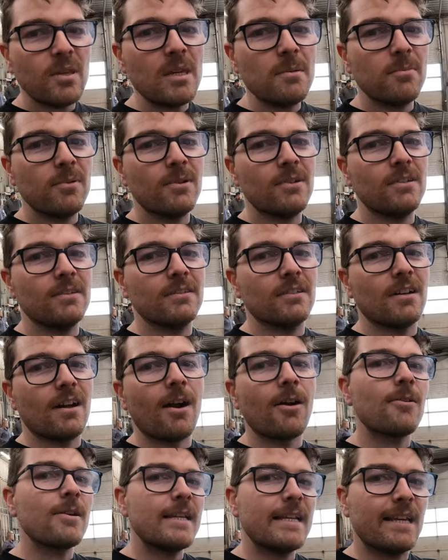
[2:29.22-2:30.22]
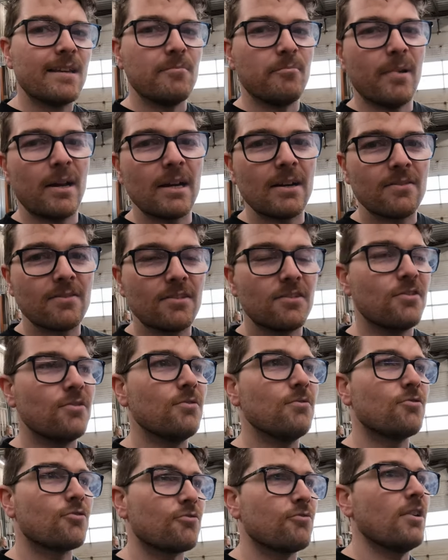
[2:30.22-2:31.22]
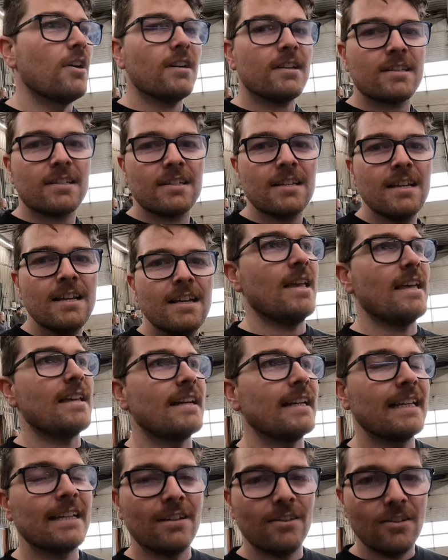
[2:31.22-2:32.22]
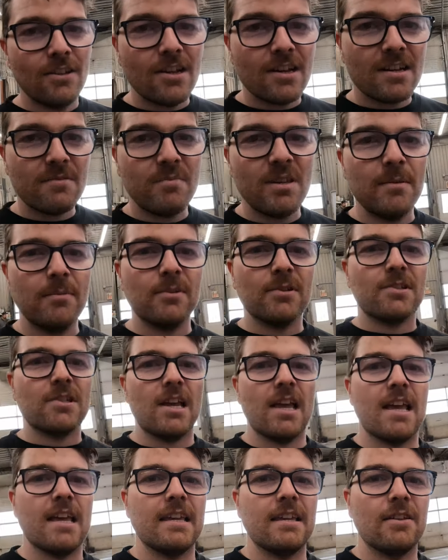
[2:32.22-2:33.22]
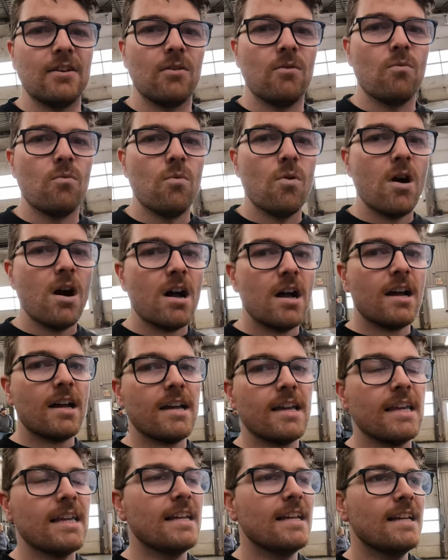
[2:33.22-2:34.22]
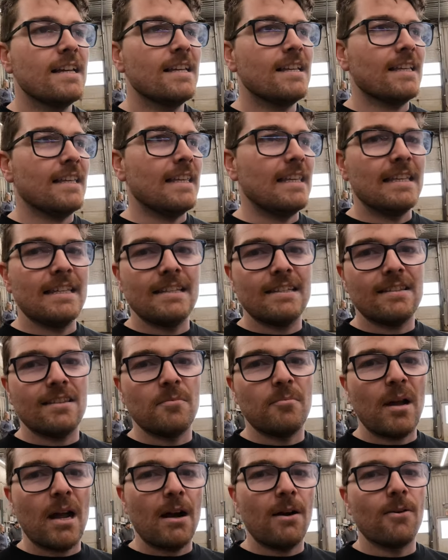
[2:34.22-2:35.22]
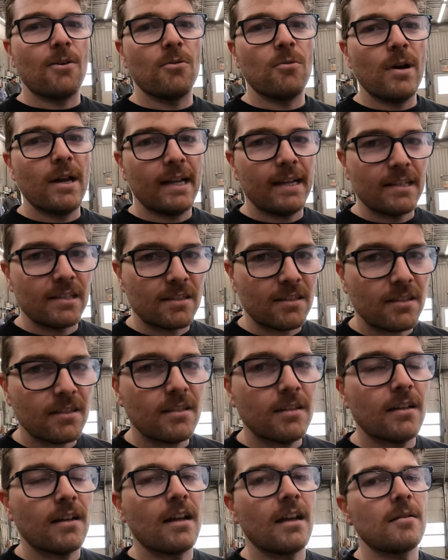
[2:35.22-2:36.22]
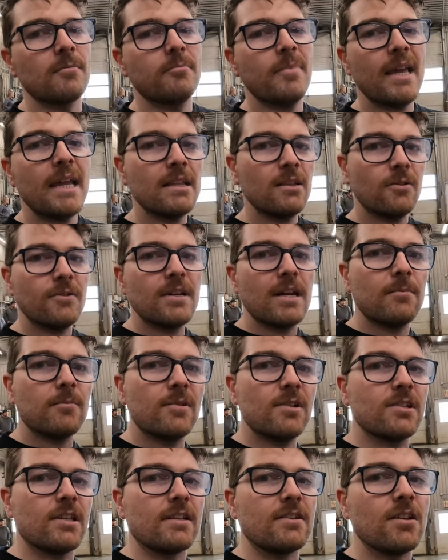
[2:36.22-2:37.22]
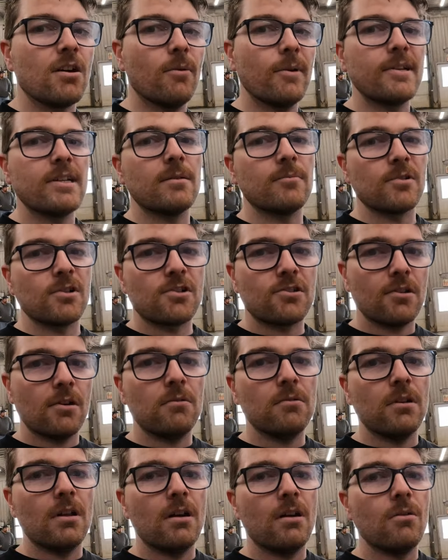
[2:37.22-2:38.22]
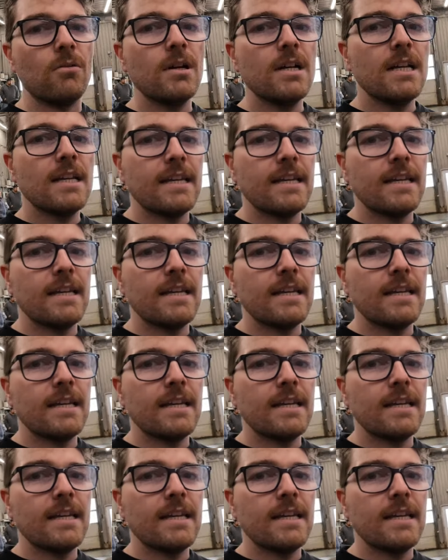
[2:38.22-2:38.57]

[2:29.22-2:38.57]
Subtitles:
people already compare the two trucks, and I get a lot of people saying, you know, why is the Power Wagon's payload numbers and towing numbers so low